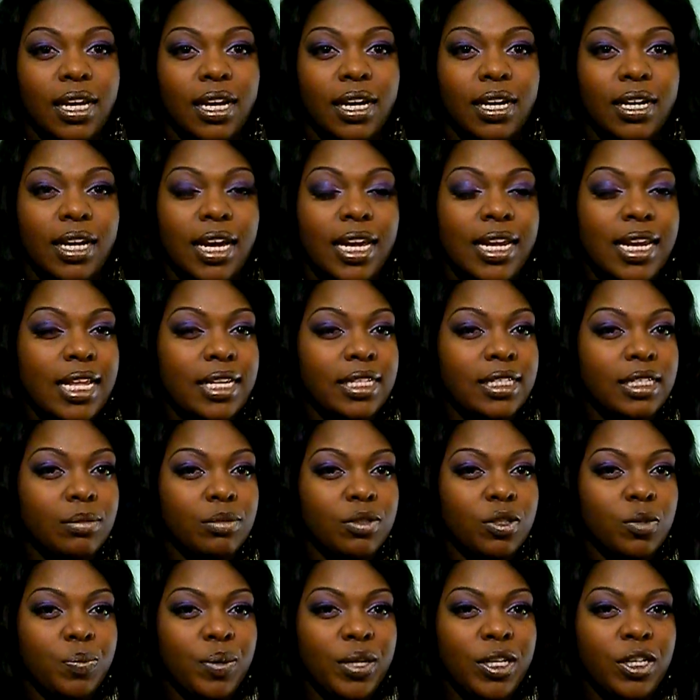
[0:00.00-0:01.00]
yeah and then
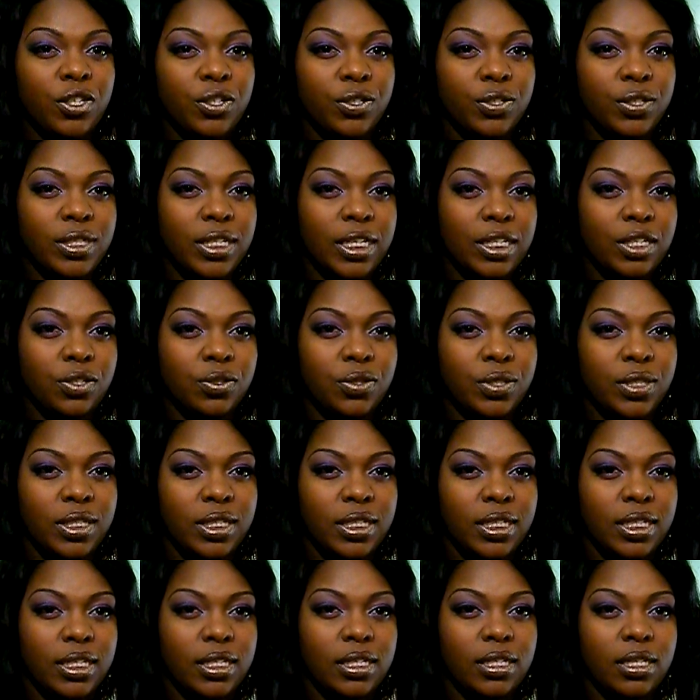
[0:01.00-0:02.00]
some of the pictures that you
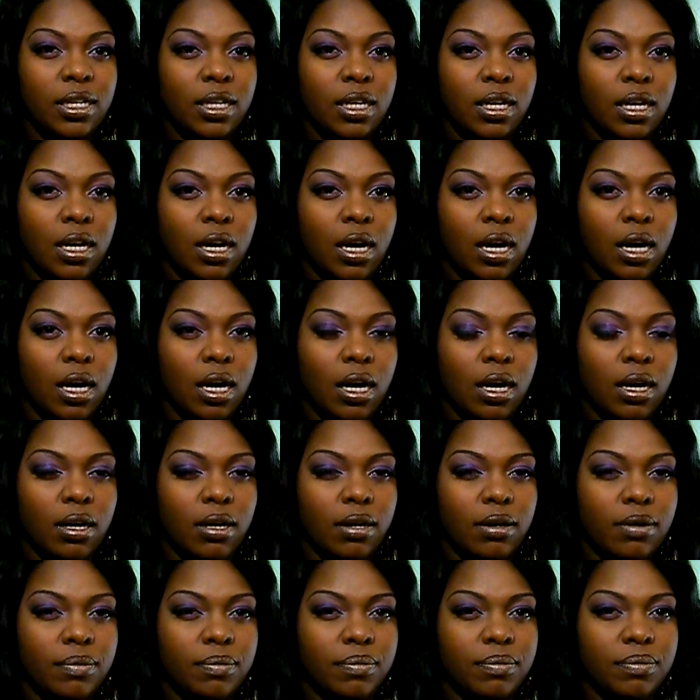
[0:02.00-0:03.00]
see
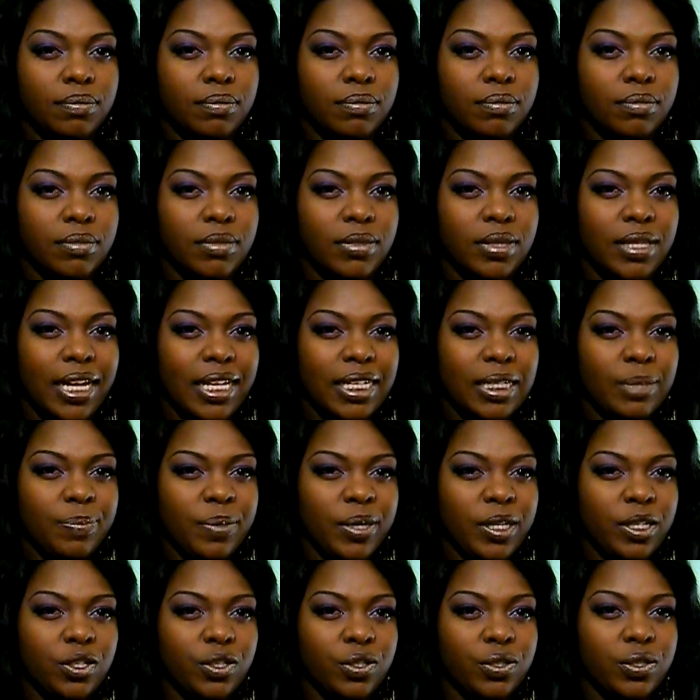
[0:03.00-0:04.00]
um, that's
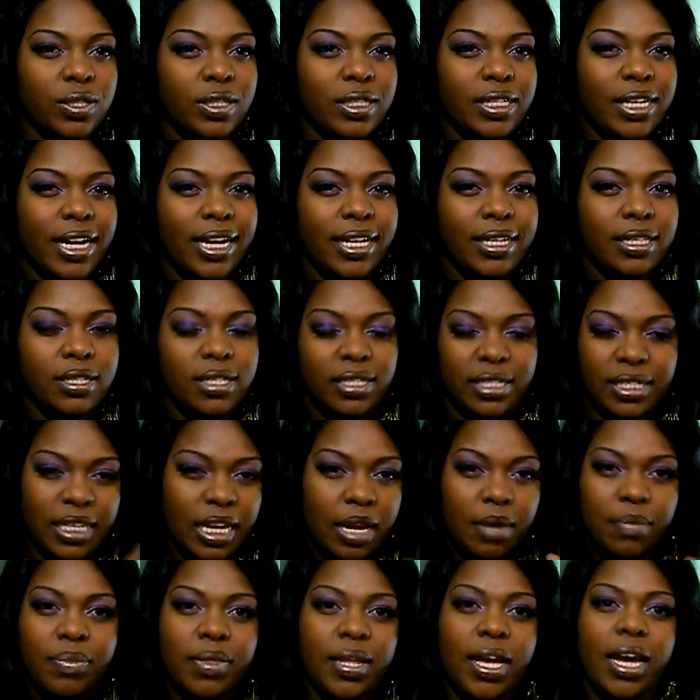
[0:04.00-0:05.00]
pictures that the
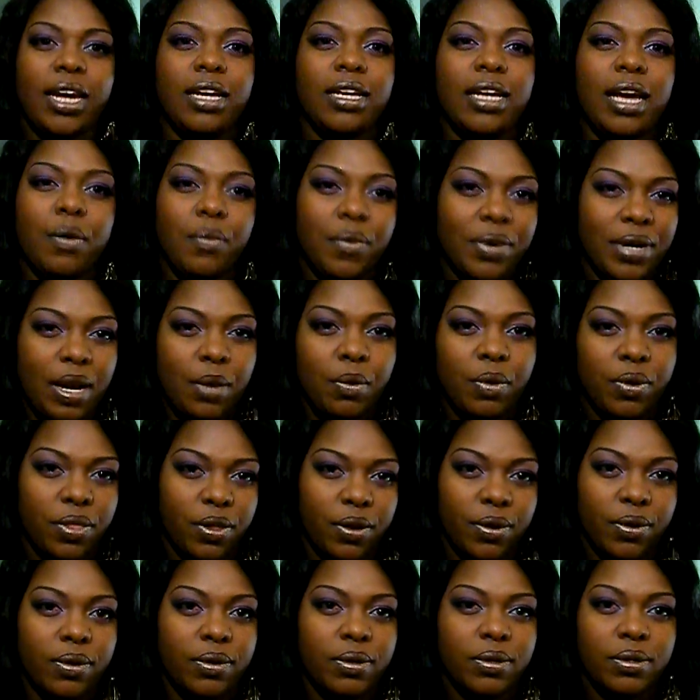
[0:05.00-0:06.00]
same night uh, I went out
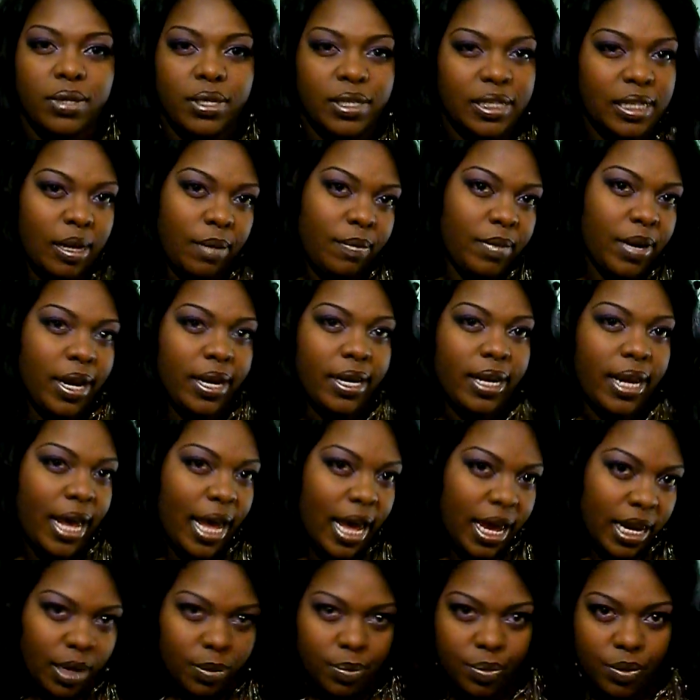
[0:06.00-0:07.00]
with her the same night
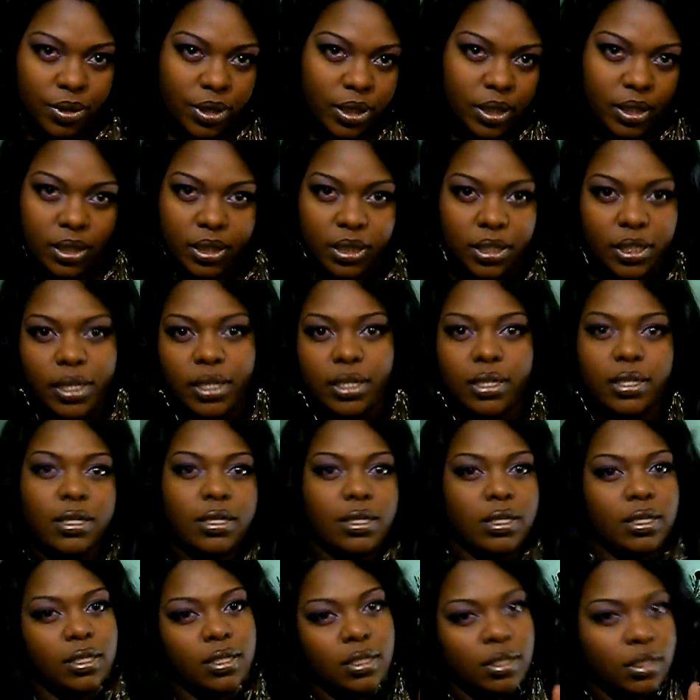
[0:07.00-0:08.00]
I had it put on
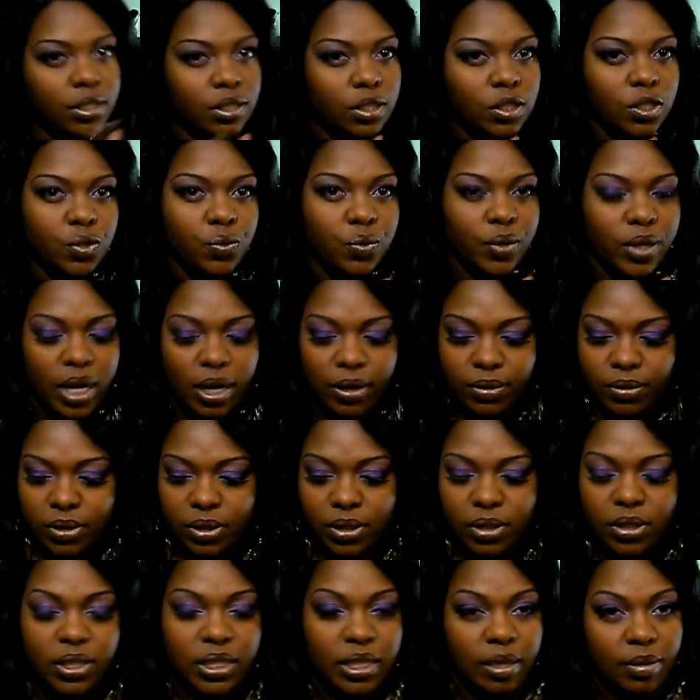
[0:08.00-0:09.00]
and just went
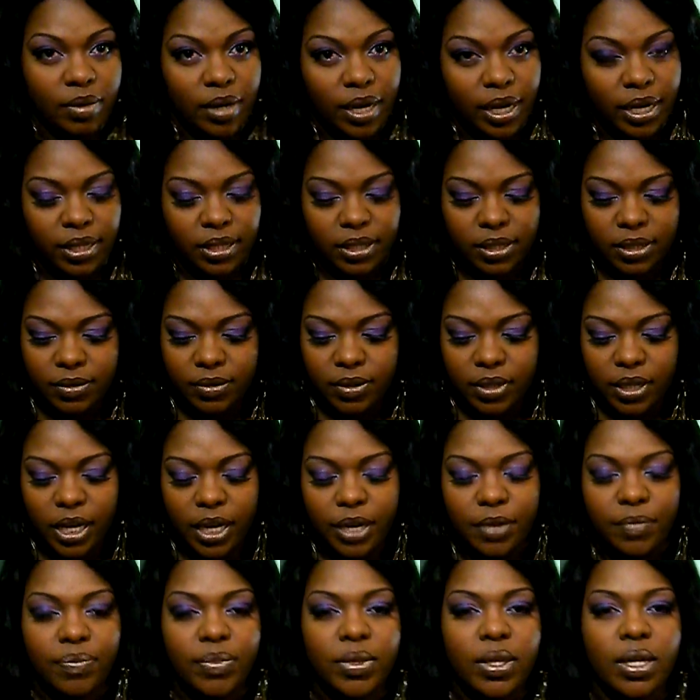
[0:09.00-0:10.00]
out the same night
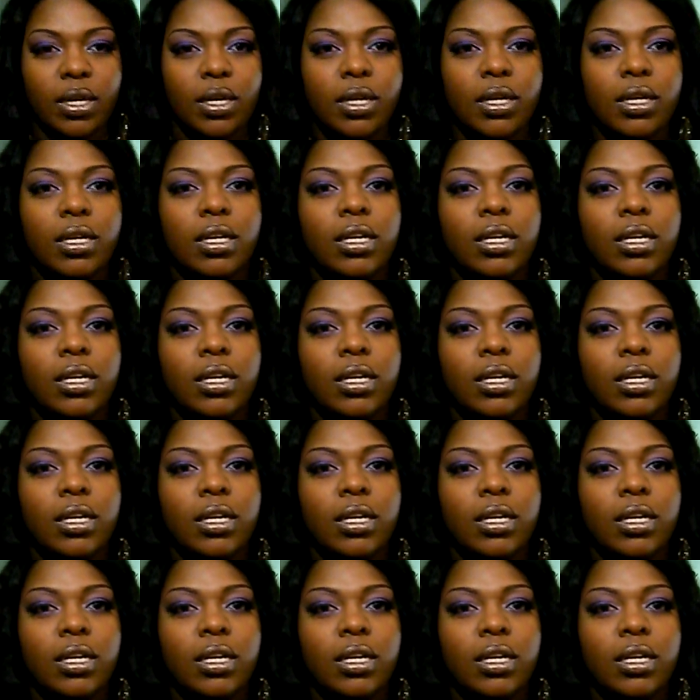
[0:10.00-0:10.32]
okay